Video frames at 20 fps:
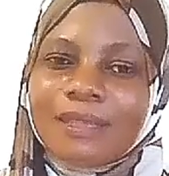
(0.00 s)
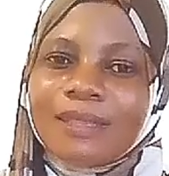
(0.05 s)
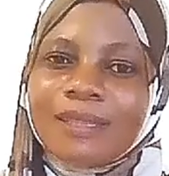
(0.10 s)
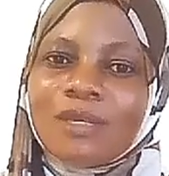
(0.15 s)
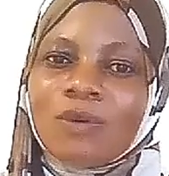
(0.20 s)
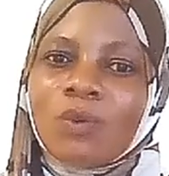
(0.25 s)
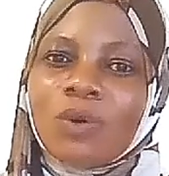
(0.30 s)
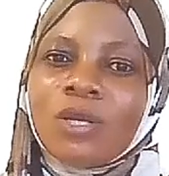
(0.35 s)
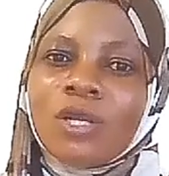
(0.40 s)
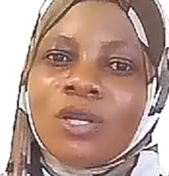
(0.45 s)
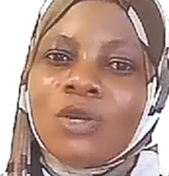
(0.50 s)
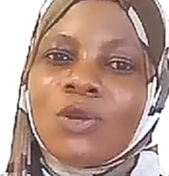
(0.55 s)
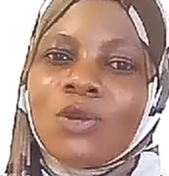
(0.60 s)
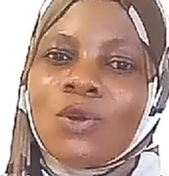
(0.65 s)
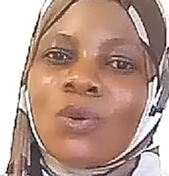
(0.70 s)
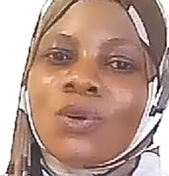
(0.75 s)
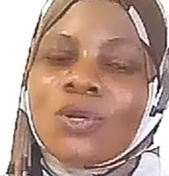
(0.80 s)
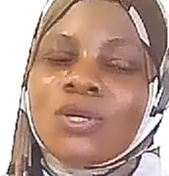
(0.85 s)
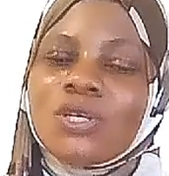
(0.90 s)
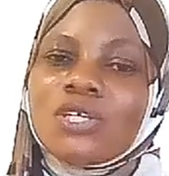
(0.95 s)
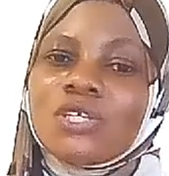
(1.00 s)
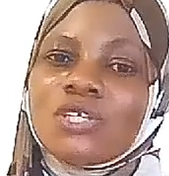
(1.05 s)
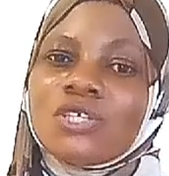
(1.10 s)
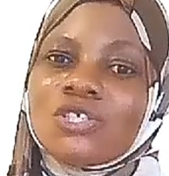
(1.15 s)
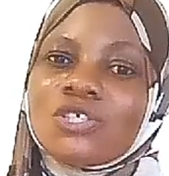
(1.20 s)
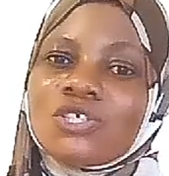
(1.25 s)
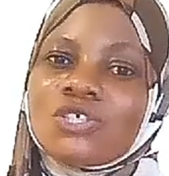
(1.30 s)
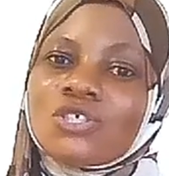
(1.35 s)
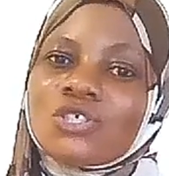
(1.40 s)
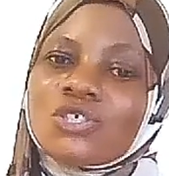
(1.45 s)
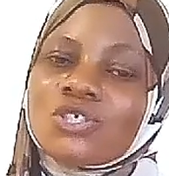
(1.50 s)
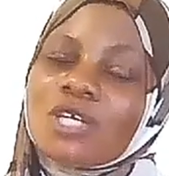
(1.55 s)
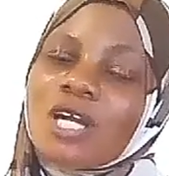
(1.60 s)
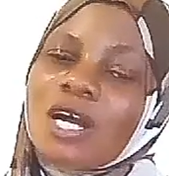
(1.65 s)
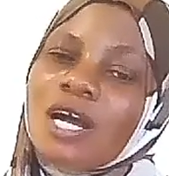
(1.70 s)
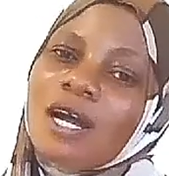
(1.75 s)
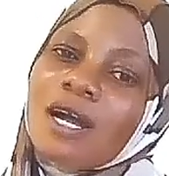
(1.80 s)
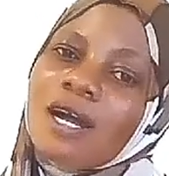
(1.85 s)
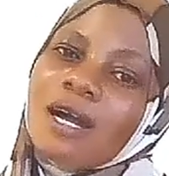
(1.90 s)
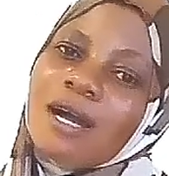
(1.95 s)
They want to know
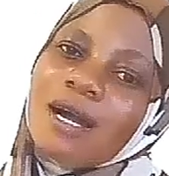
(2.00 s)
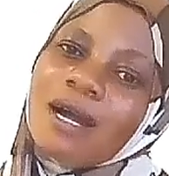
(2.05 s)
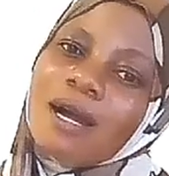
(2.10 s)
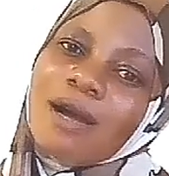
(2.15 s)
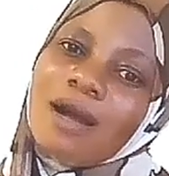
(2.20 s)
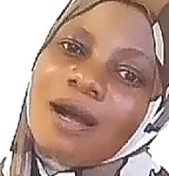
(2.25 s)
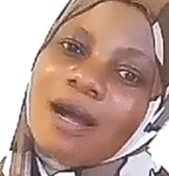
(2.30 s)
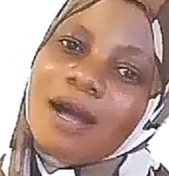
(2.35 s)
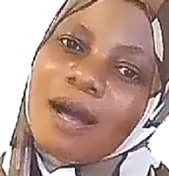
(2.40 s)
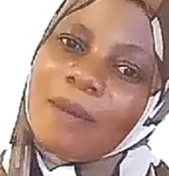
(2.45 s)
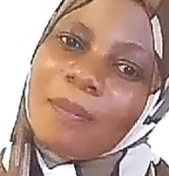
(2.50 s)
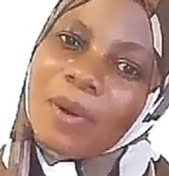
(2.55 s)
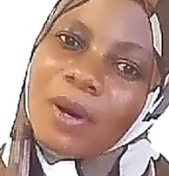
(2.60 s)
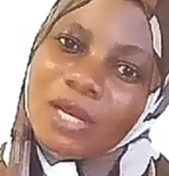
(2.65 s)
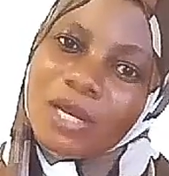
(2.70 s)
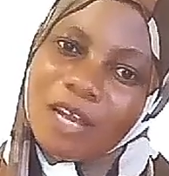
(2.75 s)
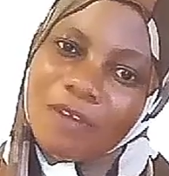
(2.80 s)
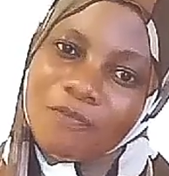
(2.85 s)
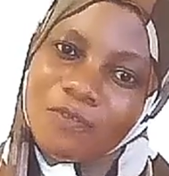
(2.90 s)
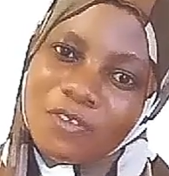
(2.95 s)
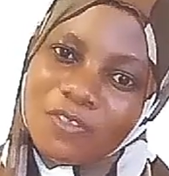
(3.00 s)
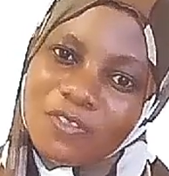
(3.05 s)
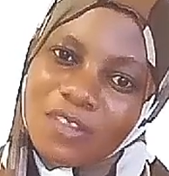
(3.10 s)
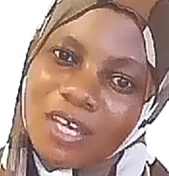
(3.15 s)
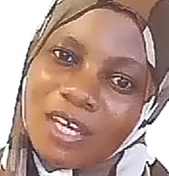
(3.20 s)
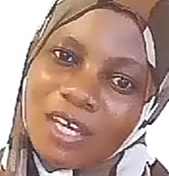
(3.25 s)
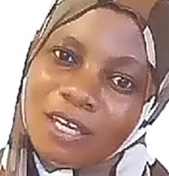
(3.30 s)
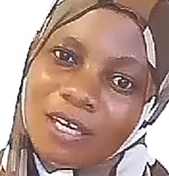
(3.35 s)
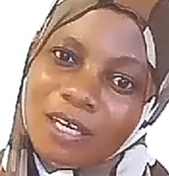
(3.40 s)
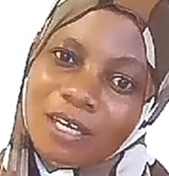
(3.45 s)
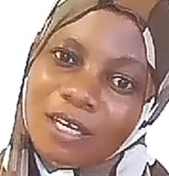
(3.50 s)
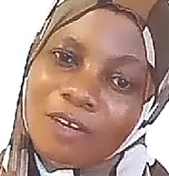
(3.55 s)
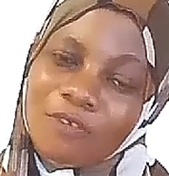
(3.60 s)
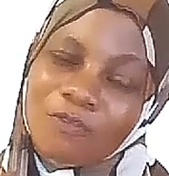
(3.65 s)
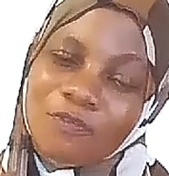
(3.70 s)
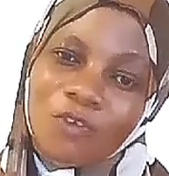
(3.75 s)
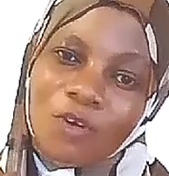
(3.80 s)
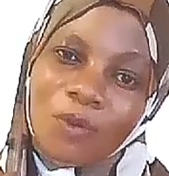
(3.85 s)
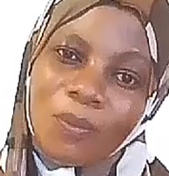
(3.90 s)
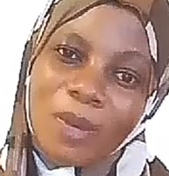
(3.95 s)
each about everything
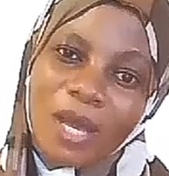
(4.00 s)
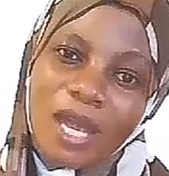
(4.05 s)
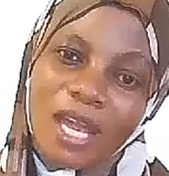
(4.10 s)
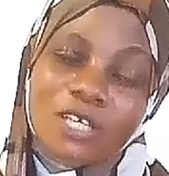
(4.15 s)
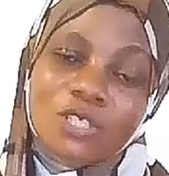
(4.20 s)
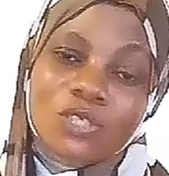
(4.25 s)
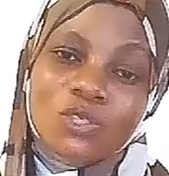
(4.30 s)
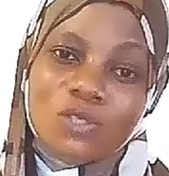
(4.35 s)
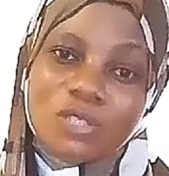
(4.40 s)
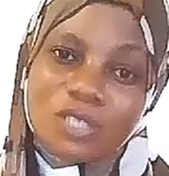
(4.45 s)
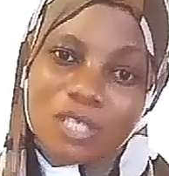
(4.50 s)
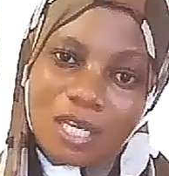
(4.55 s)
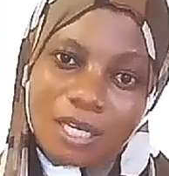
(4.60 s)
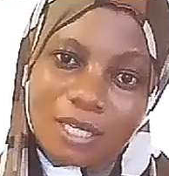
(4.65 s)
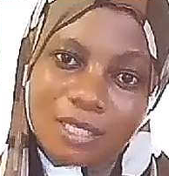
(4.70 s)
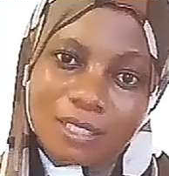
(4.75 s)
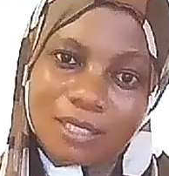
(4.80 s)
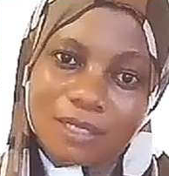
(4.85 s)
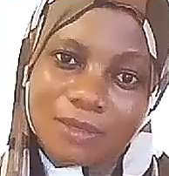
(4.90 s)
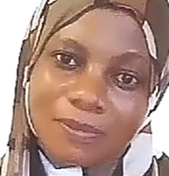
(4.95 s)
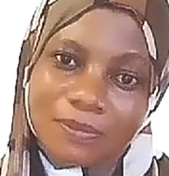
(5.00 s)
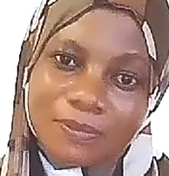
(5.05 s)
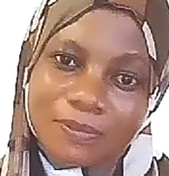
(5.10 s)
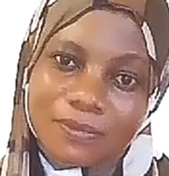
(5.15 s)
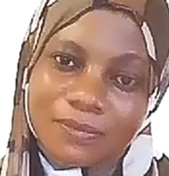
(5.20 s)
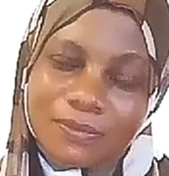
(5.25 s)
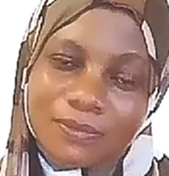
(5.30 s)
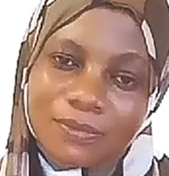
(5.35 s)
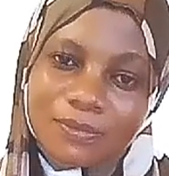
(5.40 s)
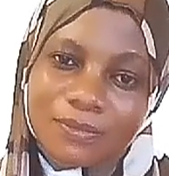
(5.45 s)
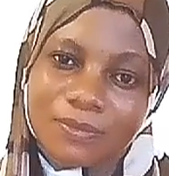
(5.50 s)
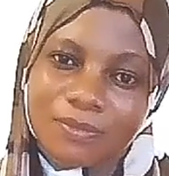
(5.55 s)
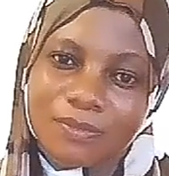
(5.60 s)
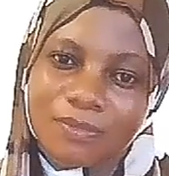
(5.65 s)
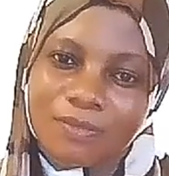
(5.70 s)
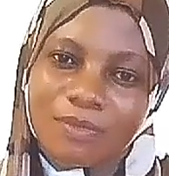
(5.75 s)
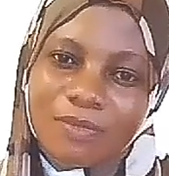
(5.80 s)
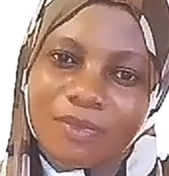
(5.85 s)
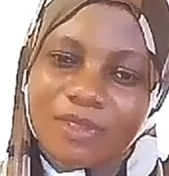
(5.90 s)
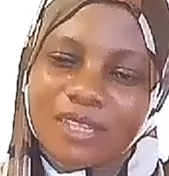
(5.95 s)
from A to Z.
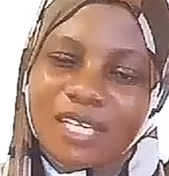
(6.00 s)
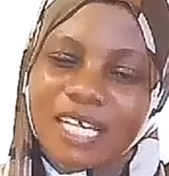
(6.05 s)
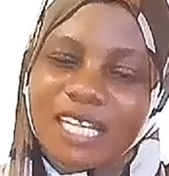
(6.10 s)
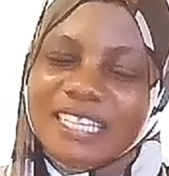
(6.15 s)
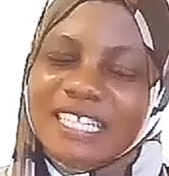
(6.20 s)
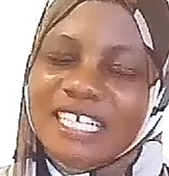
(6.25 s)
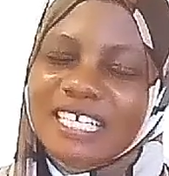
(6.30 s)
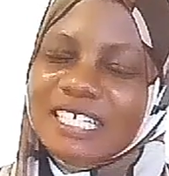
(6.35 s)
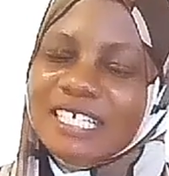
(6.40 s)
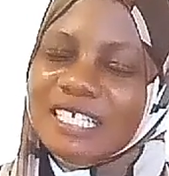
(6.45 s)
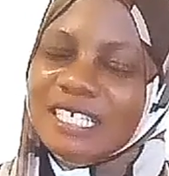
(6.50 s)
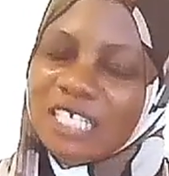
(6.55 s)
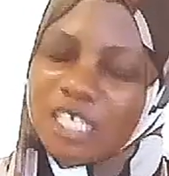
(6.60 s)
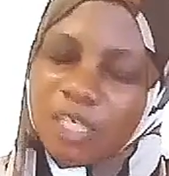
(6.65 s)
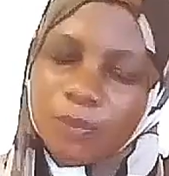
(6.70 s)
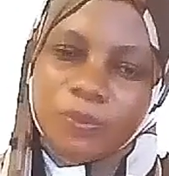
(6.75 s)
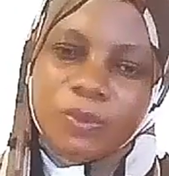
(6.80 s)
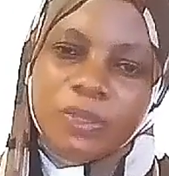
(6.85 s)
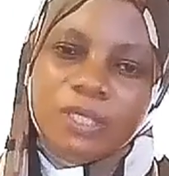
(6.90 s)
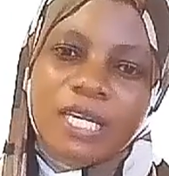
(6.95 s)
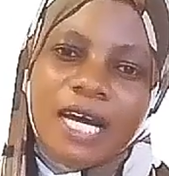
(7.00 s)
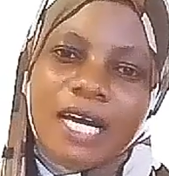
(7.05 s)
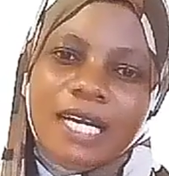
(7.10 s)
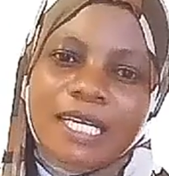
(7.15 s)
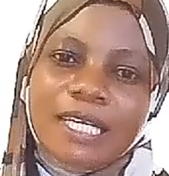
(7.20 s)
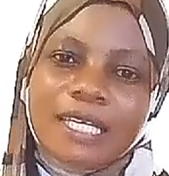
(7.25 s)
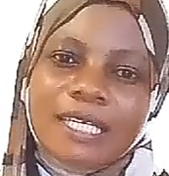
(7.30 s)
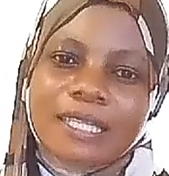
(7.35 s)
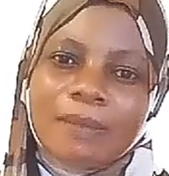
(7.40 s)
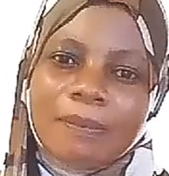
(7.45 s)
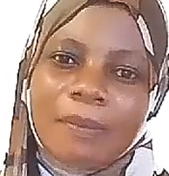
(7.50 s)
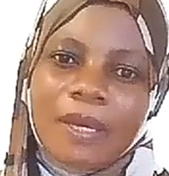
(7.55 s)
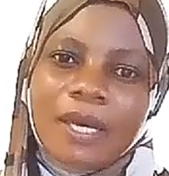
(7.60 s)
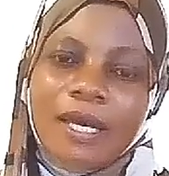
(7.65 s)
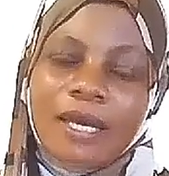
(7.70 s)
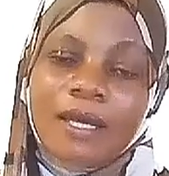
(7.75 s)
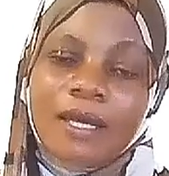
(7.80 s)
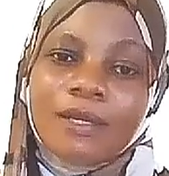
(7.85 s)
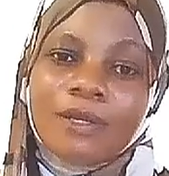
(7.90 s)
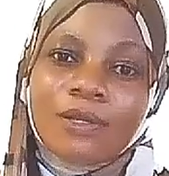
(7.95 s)
But they keep nagging the
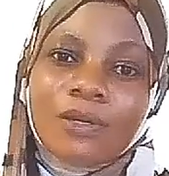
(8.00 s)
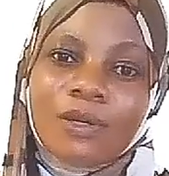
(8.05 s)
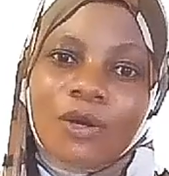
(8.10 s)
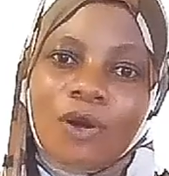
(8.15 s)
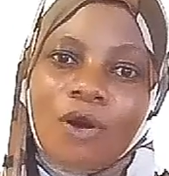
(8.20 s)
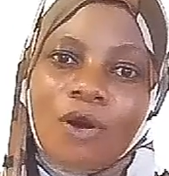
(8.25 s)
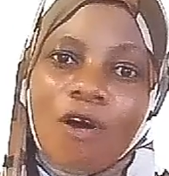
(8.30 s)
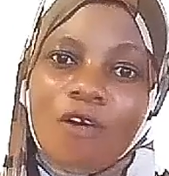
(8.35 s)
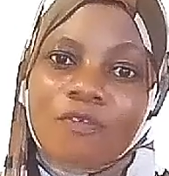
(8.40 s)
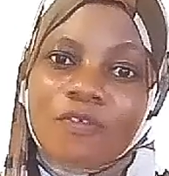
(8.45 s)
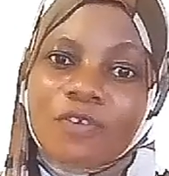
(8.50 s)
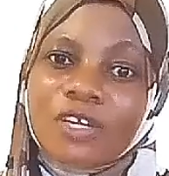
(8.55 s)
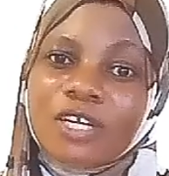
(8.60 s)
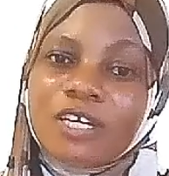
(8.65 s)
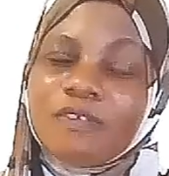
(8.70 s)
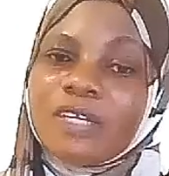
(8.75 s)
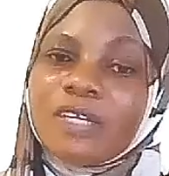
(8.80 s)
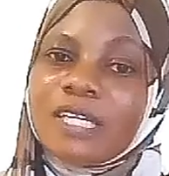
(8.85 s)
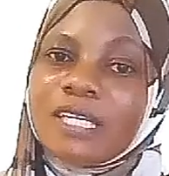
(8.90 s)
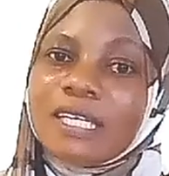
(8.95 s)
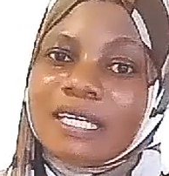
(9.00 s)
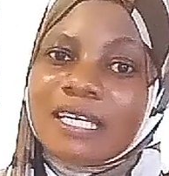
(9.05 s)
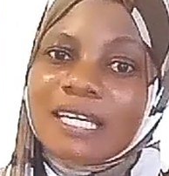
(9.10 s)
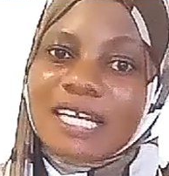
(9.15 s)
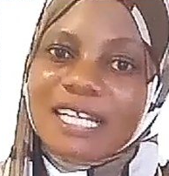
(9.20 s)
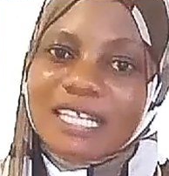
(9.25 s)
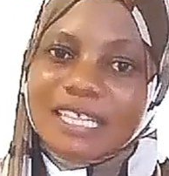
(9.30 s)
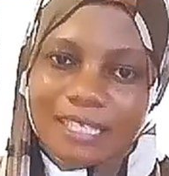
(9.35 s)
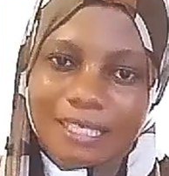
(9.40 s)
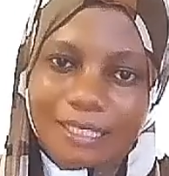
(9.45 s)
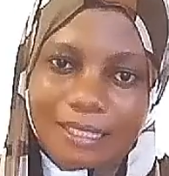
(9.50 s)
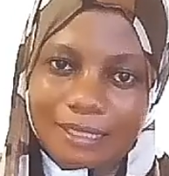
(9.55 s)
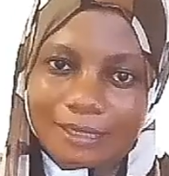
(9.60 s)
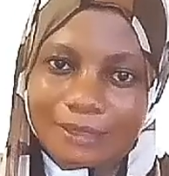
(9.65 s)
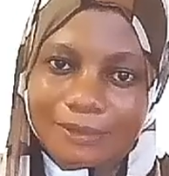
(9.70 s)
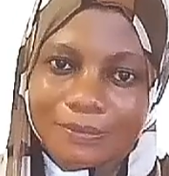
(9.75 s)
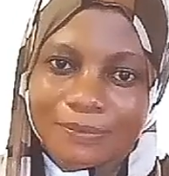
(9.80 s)
man over even nothing.